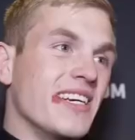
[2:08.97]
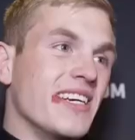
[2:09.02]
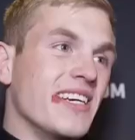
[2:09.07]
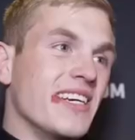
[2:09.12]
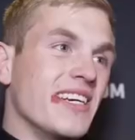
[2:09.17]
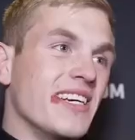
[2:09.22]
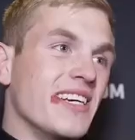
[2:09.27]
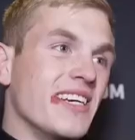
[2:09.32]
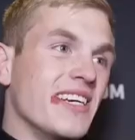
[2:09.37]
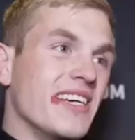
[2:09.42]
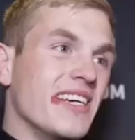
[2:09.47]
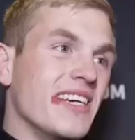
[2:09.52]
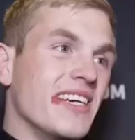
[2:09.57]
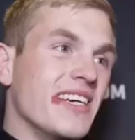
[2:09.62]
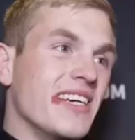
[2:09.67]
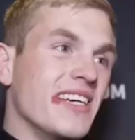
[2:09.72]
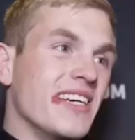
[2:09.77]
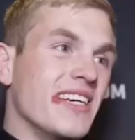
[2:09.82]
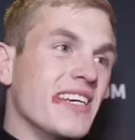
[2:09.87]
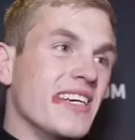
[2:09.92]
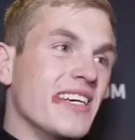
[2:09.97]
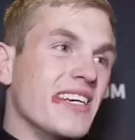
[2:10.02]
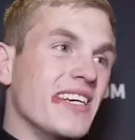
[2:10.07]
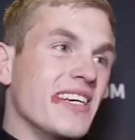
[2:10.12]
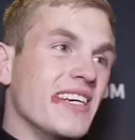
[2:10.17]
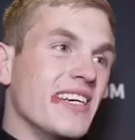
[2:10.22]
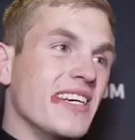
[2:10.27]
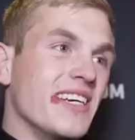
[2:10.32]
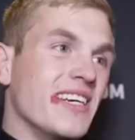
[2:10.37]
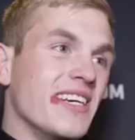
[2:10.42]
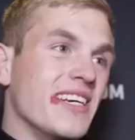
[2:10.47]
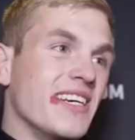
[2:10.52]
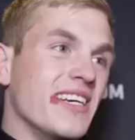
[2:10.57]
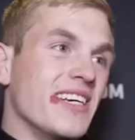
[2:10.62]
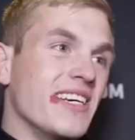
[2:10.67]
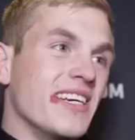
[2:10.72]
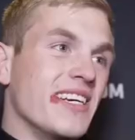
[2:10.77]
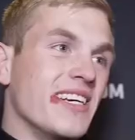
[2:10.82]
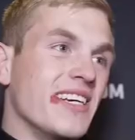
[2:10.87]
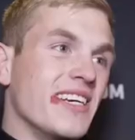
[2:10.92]

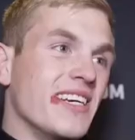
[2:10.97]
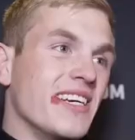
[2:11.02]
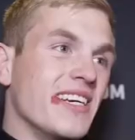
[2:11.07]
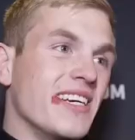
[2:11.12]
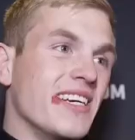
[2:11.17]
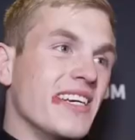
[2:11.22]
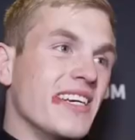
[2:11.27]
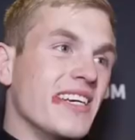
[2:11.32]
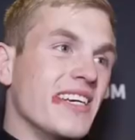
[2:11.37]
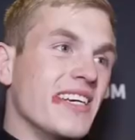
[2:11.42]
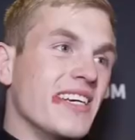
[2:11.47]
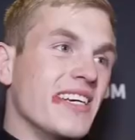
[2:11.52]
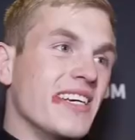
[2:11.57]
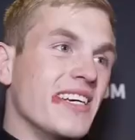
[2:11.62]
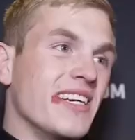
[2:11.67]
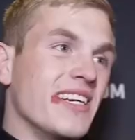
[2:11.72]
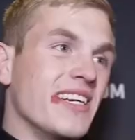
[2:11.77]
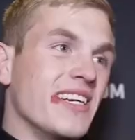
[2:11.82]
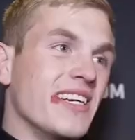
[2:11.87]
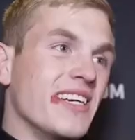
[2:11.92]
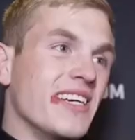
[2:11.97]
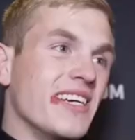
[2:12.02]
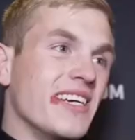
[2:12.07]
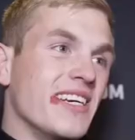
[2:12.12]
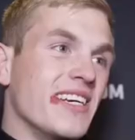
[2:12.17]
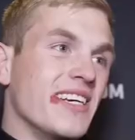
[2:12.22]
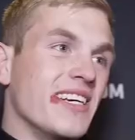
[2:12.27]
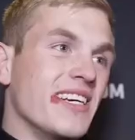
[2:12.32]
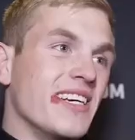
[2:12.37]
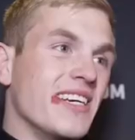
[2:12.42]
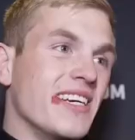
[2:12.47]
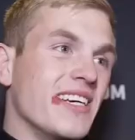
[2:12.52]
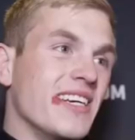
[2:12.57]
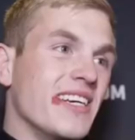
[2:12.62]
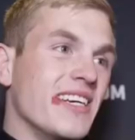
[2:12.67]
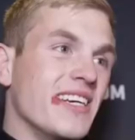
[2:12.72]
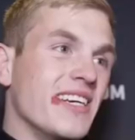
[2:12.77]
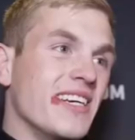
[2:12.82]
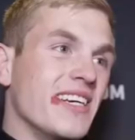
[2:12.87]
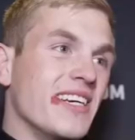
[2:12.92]

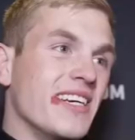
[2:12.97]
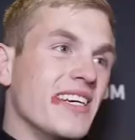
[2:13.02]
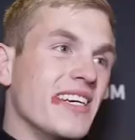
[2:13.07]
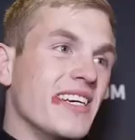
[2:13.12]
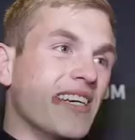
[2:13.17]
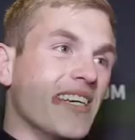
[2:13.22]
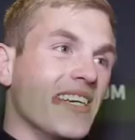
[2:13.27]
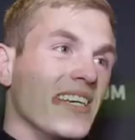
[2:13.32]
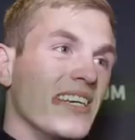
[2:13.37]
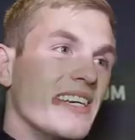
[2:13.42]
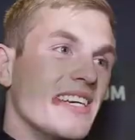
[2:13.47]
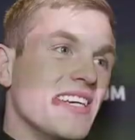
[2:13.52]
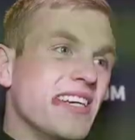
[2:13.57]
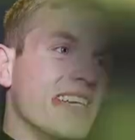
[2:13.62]
[no speech]